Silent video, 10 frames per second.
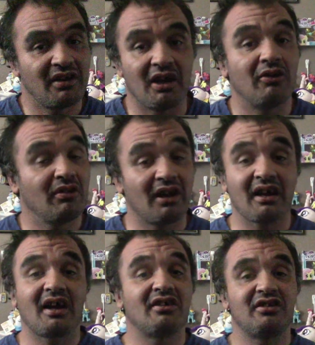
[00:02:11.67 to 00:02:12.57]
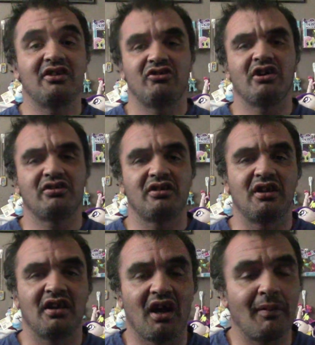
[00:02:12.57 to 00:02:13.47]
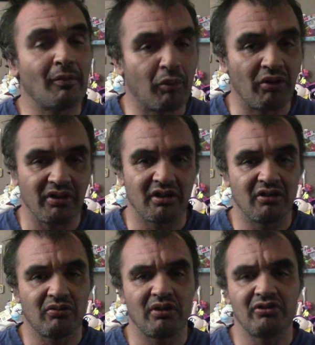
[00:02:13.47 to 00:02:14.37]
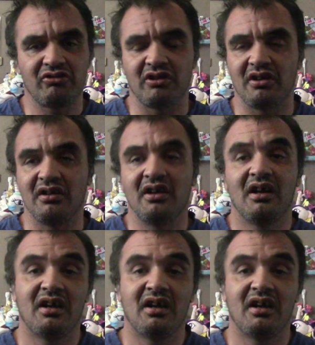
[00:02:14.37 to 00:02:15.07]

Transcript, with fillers: Now, like I said yesterday, I'm a born-again Christian,